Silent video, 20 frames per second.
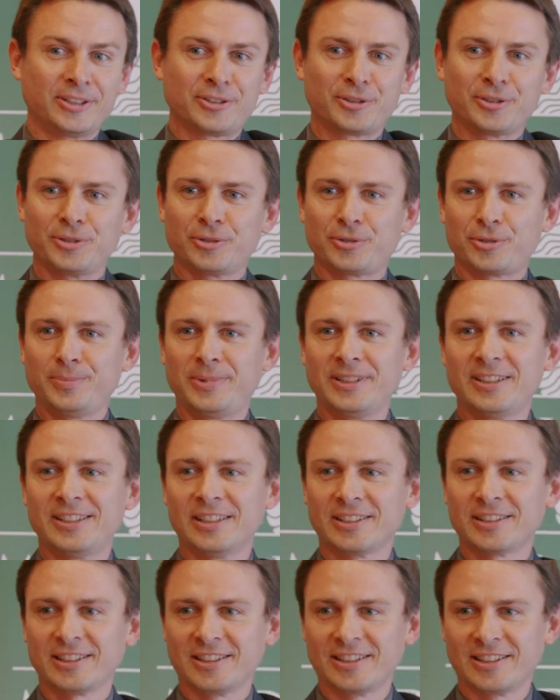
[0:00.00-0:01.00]
me to be
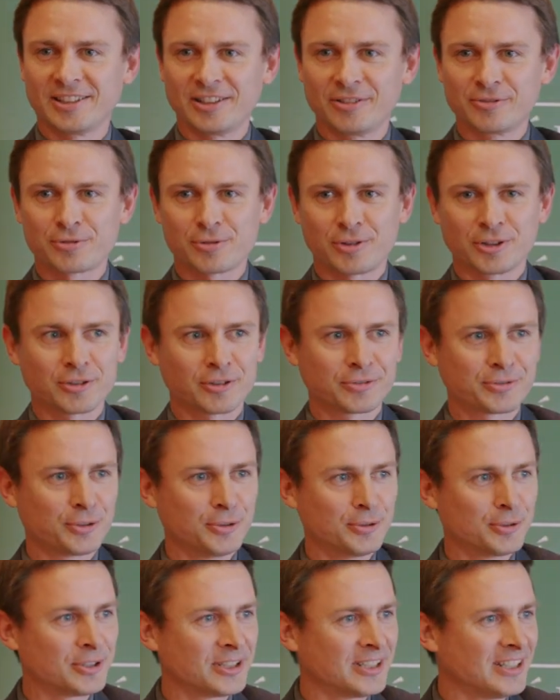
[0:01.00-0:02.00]
here in front of
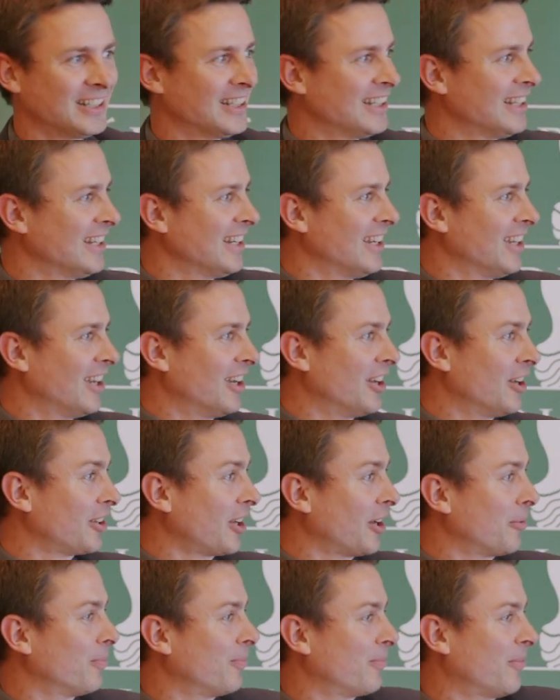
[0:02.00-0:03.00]
you.
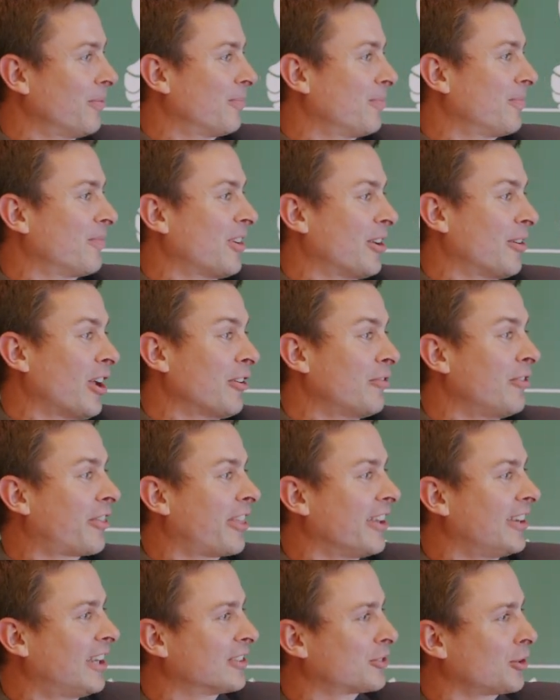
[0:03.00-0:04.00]
Yeah,
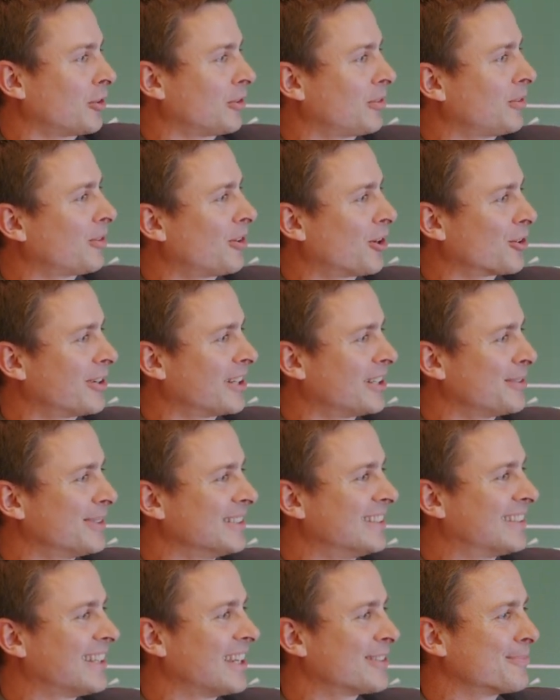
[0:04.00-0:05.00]
everything has already
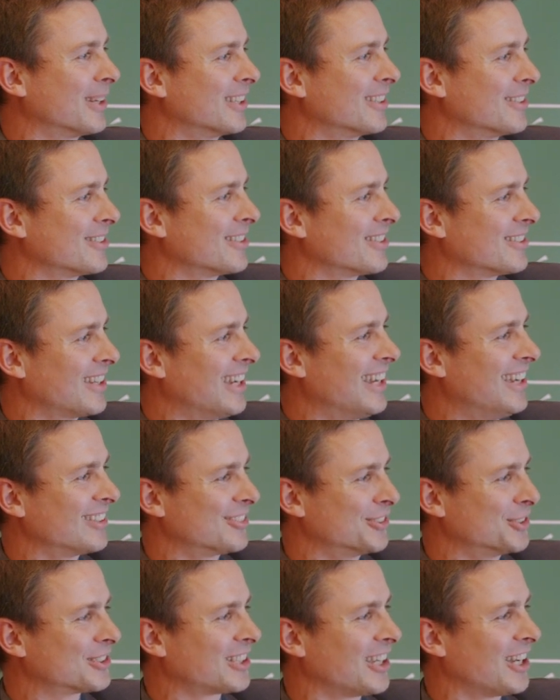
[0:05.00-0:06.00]
been said by
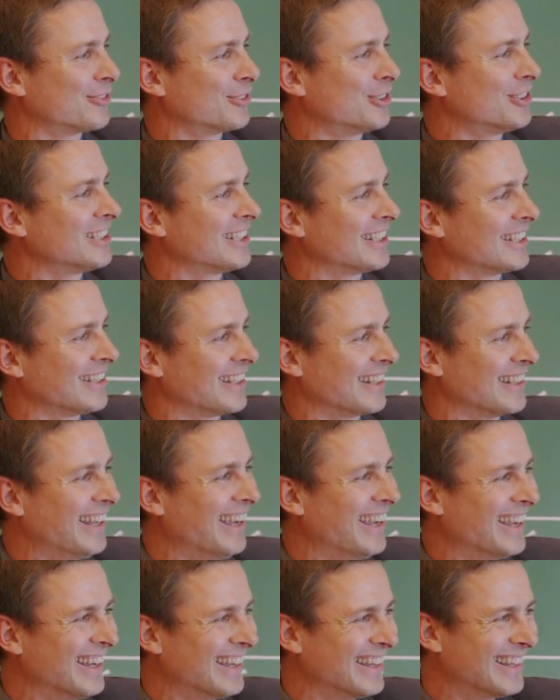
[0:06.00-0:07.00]
Gustavo,
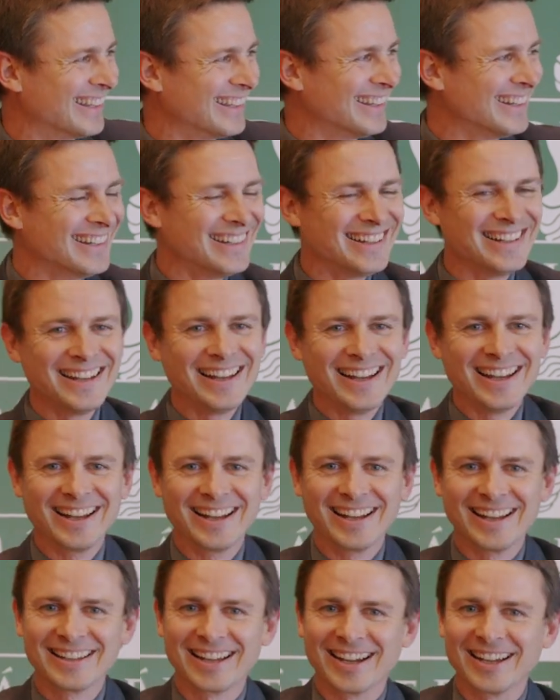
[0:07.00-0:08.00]
and
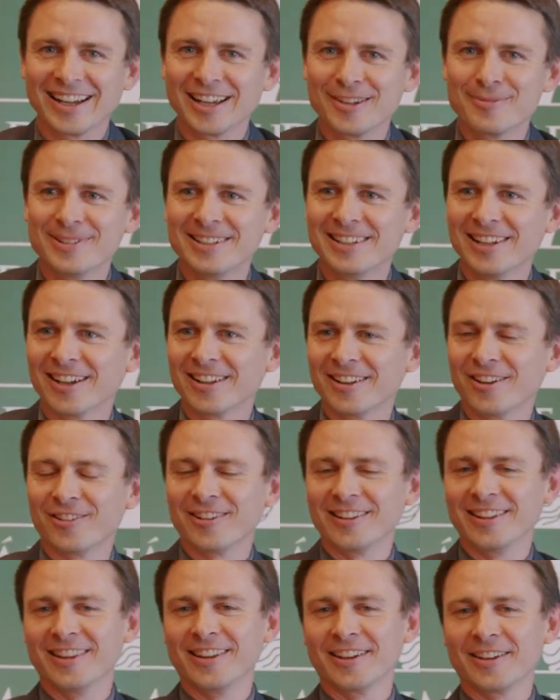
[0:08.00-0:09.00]
yeah, I'm here
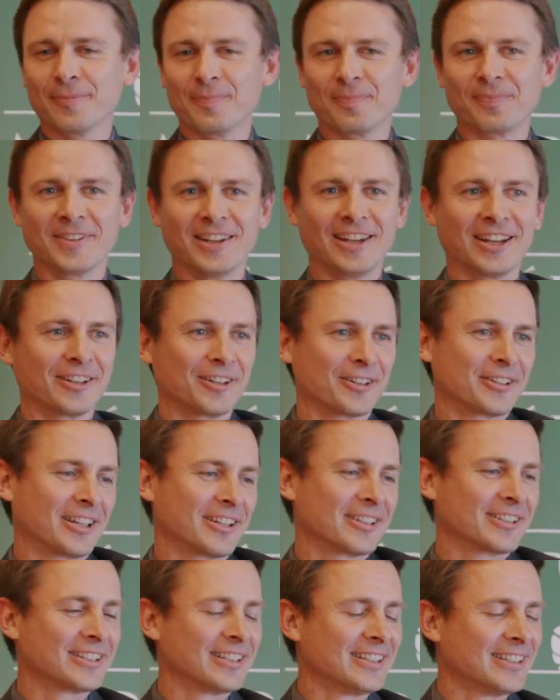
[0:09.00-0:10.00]
now in
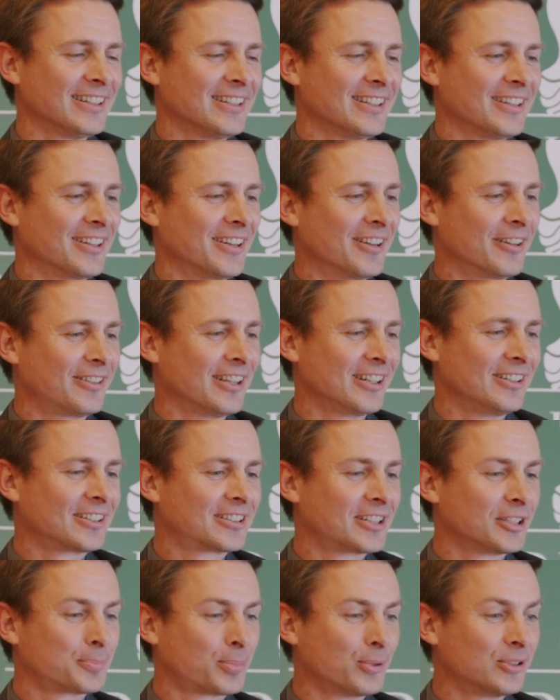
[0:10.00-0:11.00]
the
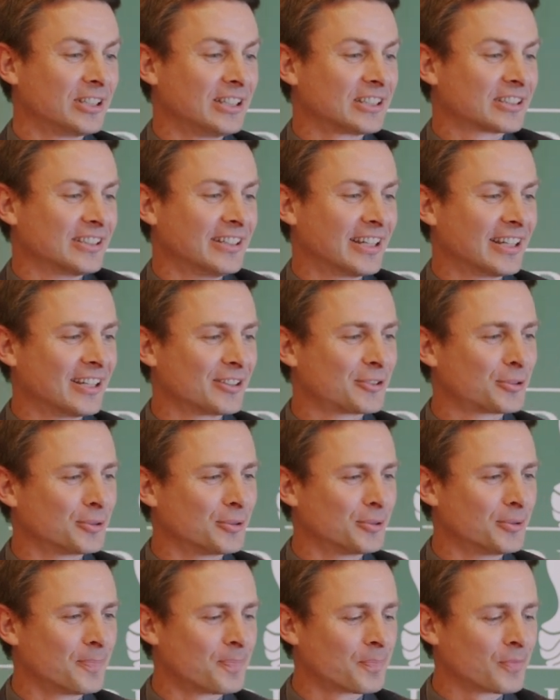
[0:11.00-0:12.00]
delicate position
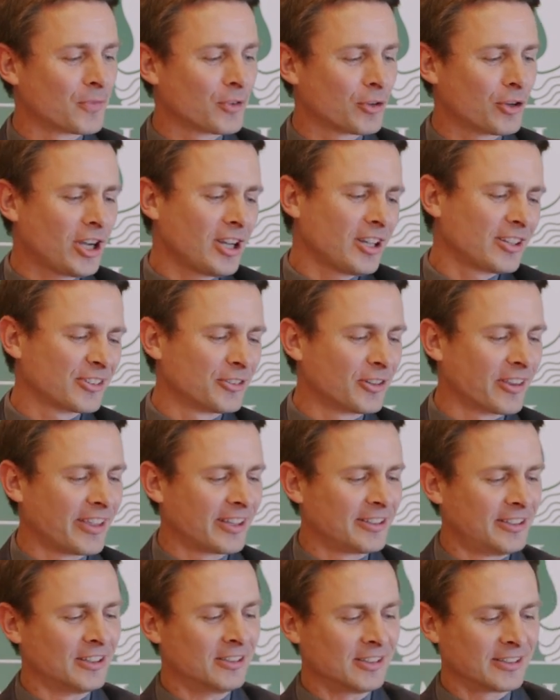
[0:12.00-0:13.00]
to. Well, it's not
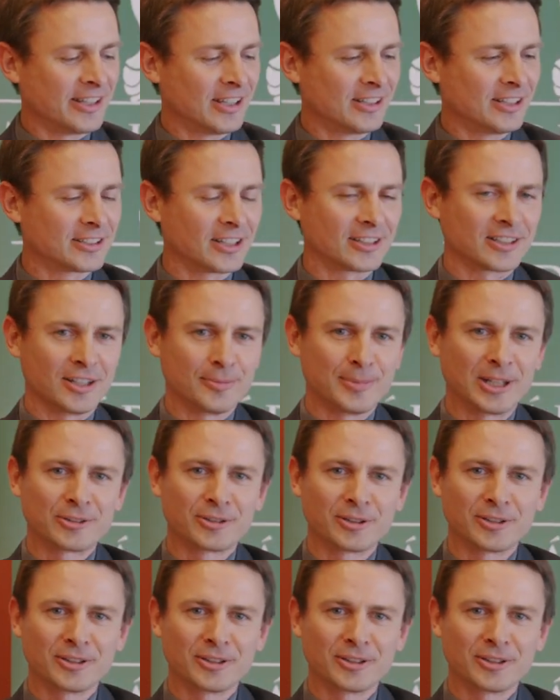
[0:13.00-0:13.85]
that delicate, but